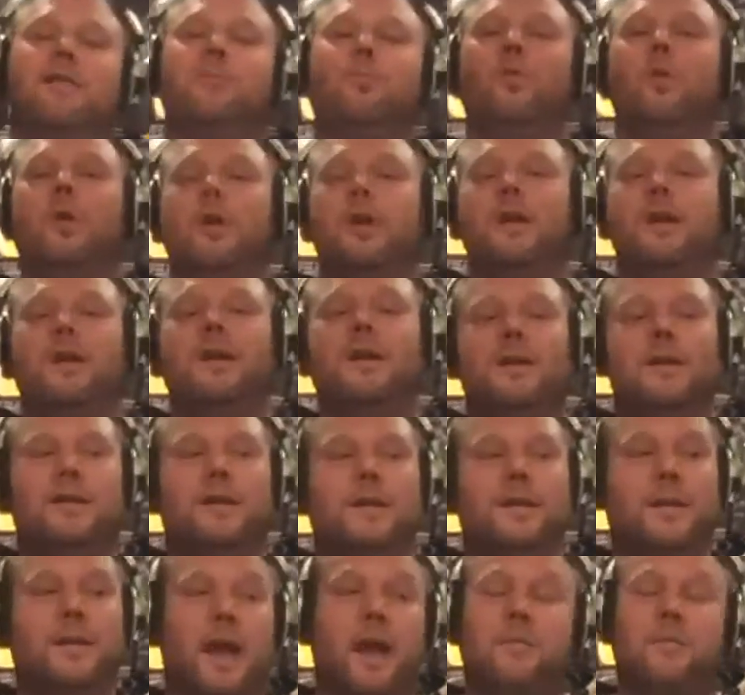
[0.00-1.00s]
what
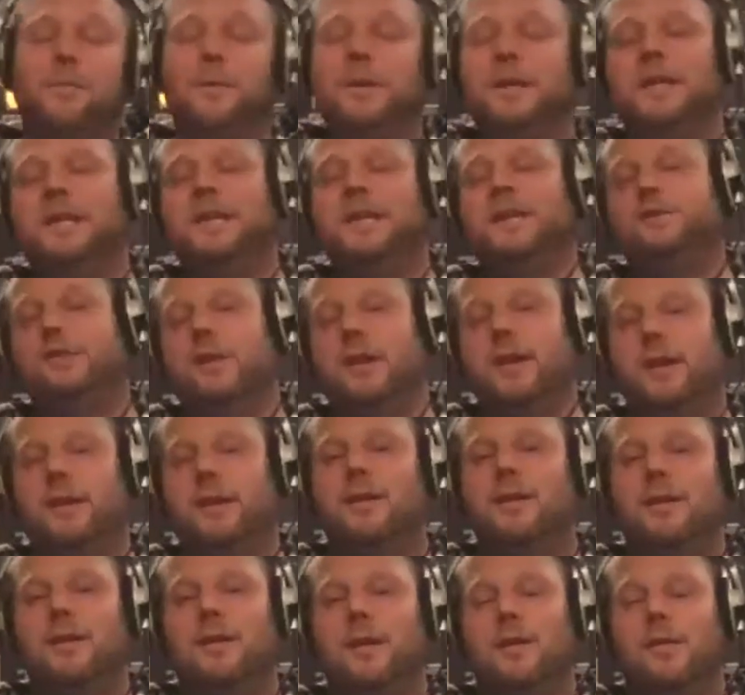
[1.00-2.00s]
every DJ
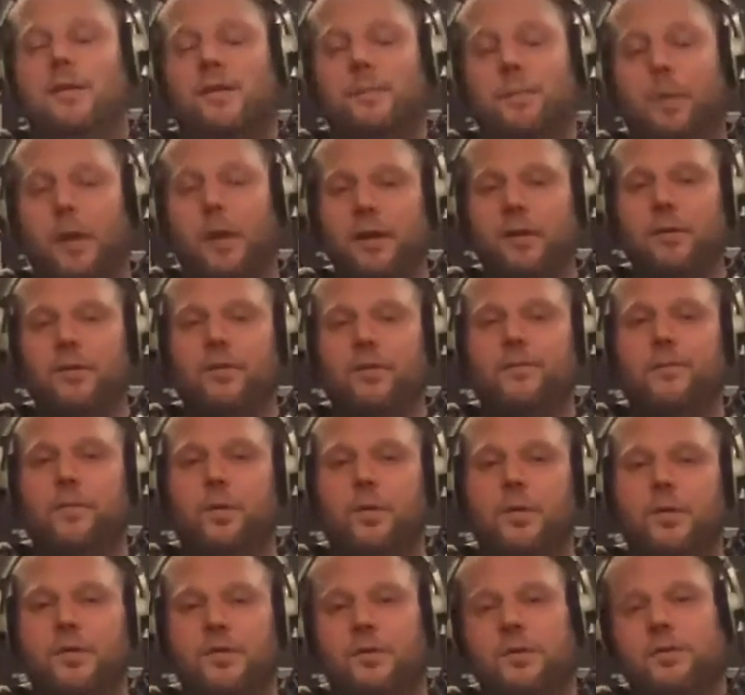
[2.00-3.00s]
aspires
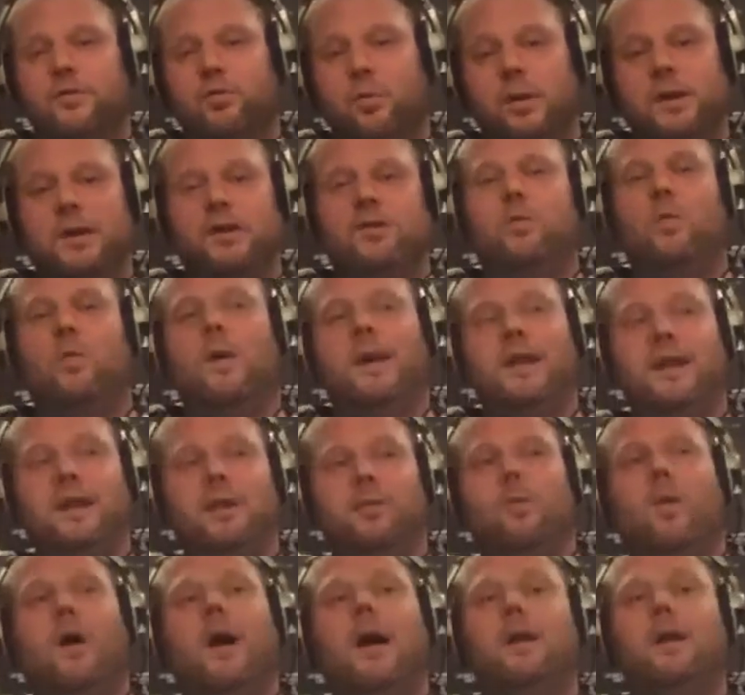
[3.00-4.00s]
for. So in 2020,
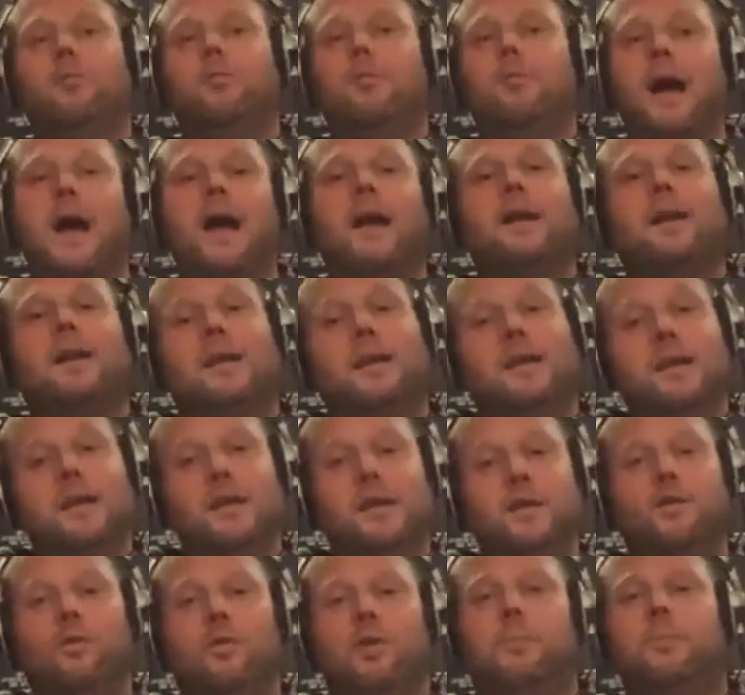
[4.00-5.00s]
you want to rock
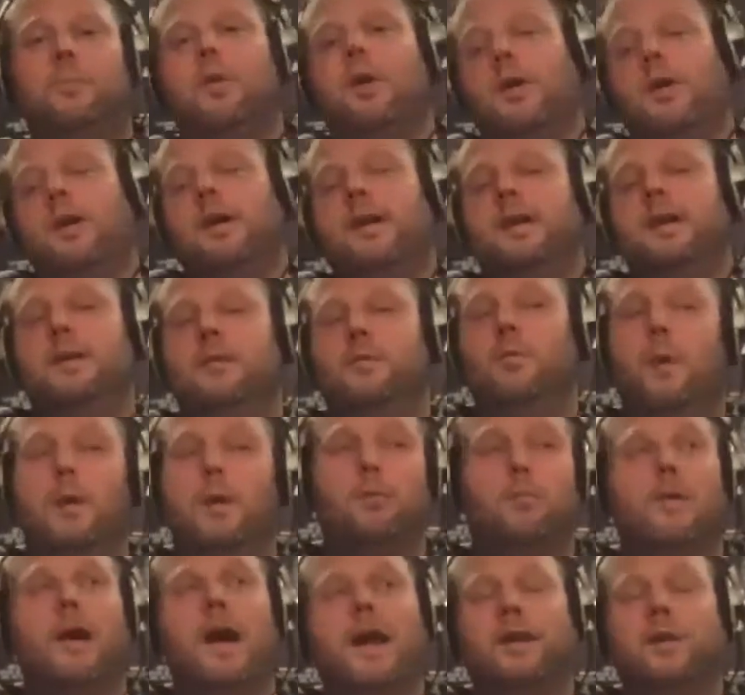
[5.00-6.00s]
your party. You want to
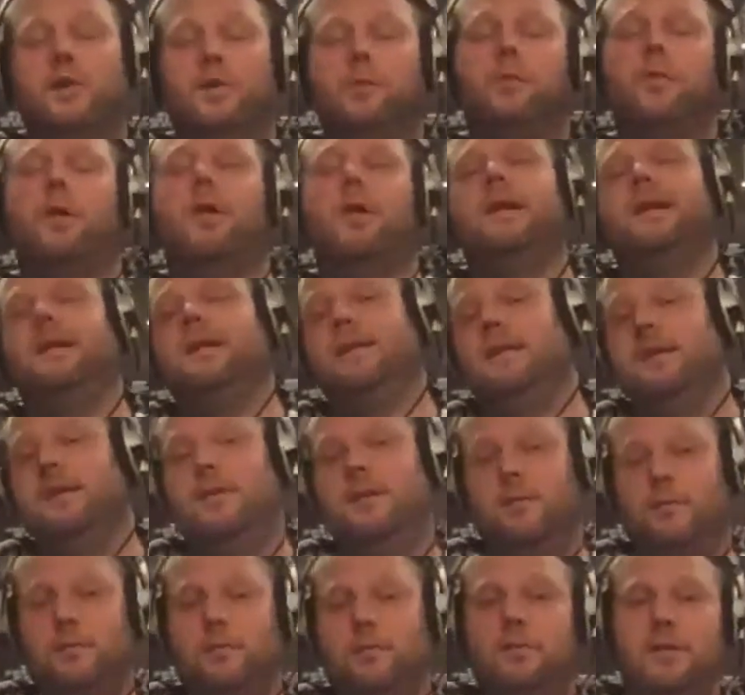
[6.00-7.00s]
rock your party,
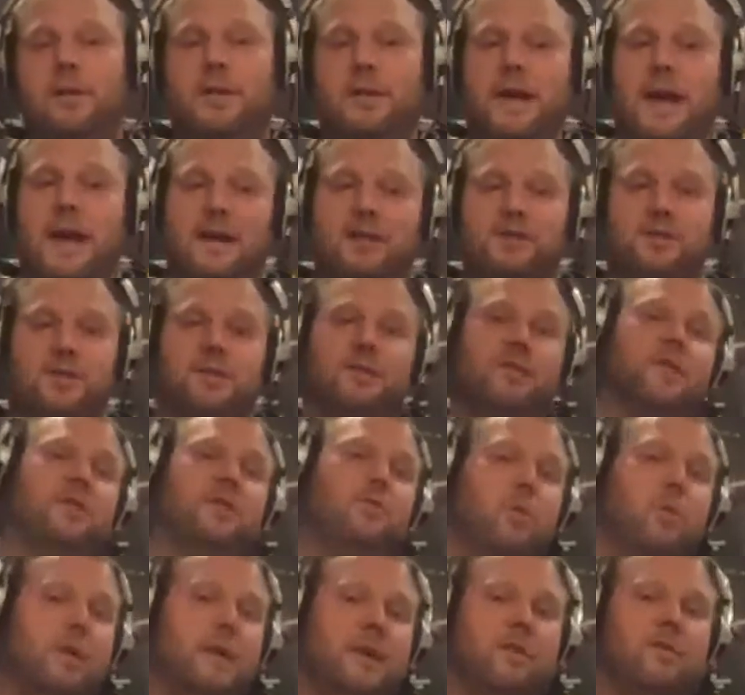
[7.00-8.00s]
not just in
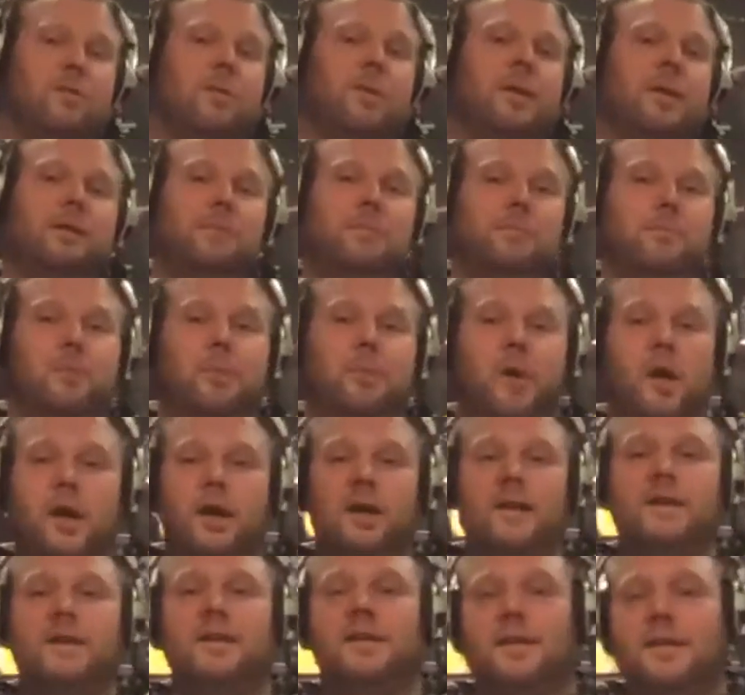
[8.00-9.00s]
2020, but
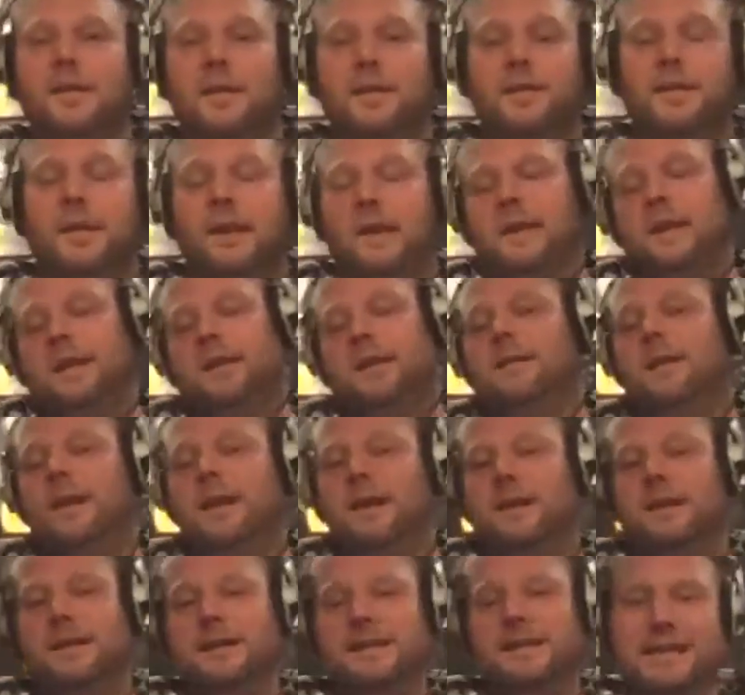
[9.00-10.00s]
thinking
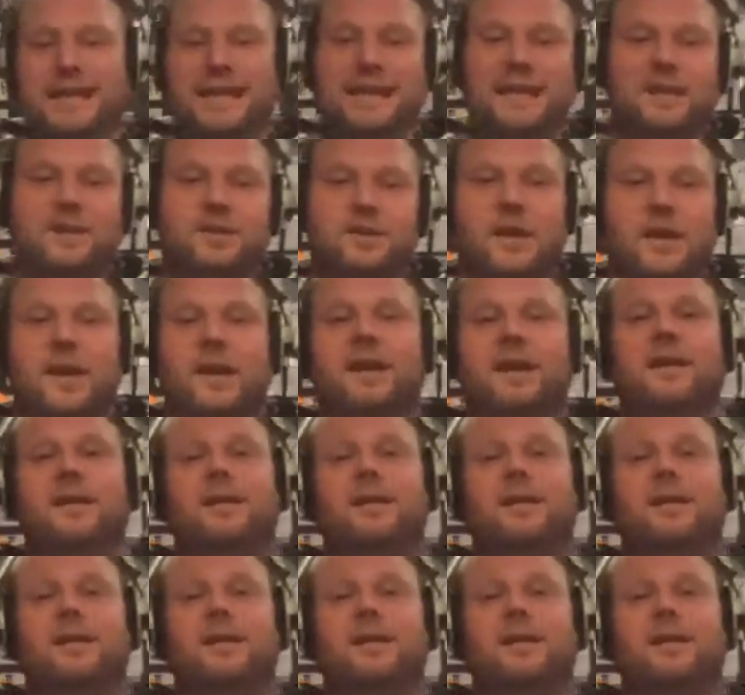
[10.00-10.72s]
like a DJ